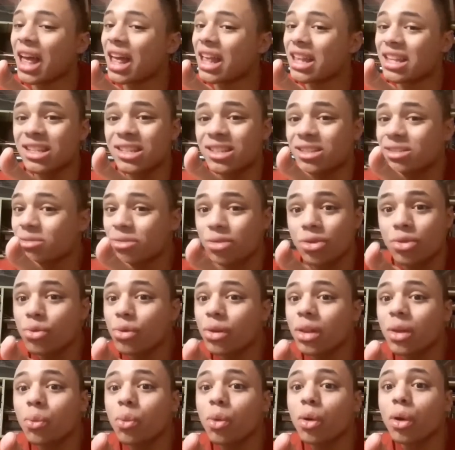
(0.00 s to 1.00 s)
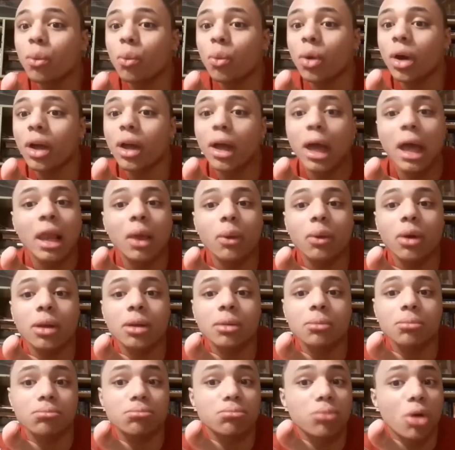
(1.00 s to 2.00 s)
as you really wouldn't want
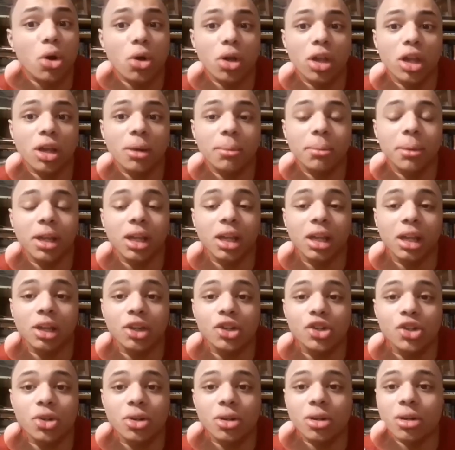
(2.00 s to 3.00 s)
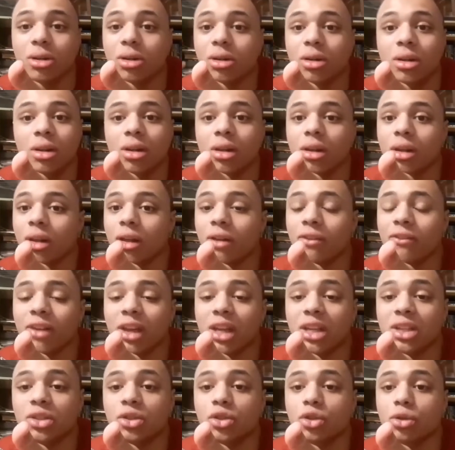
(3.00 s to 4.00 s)
anyone poking or picking at your
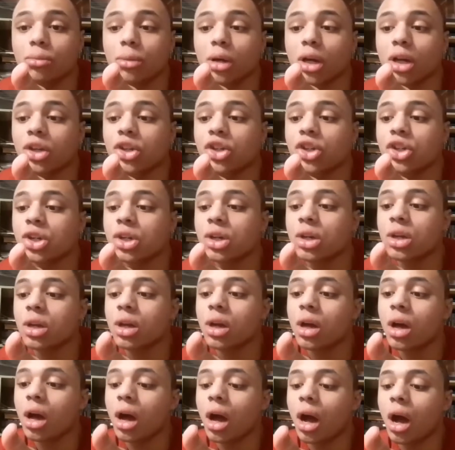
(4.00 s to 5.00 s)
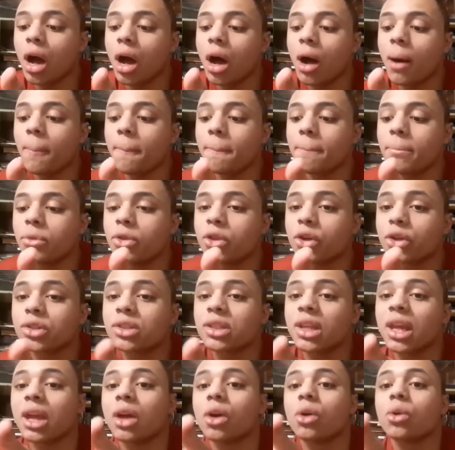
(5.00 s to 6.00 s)
face too much. Their
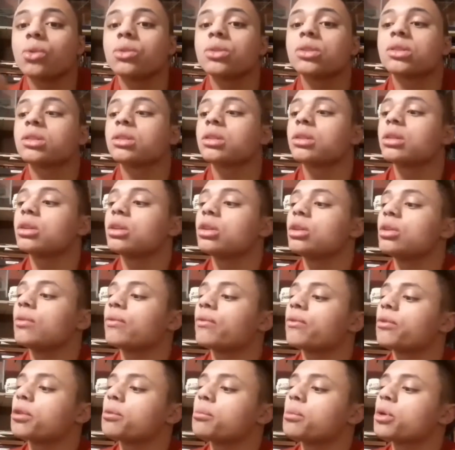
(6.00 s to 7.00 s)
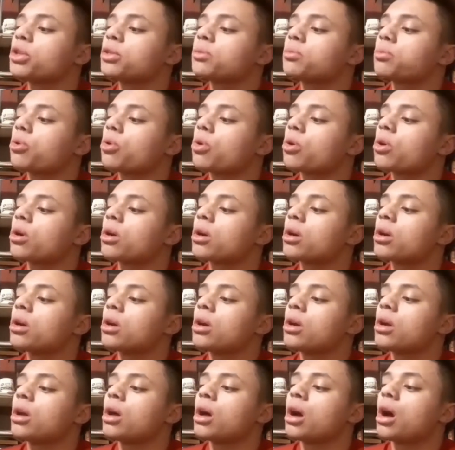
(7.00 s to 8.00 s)
tails, for the most part,
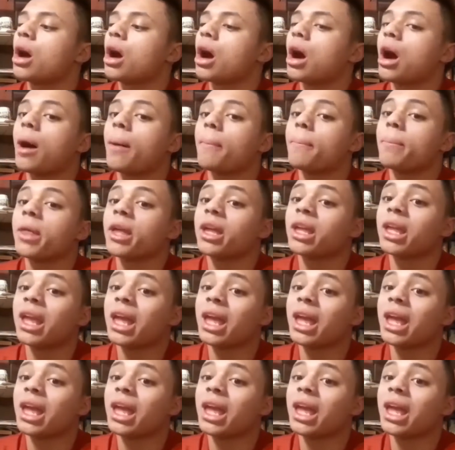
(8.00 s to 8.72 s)
they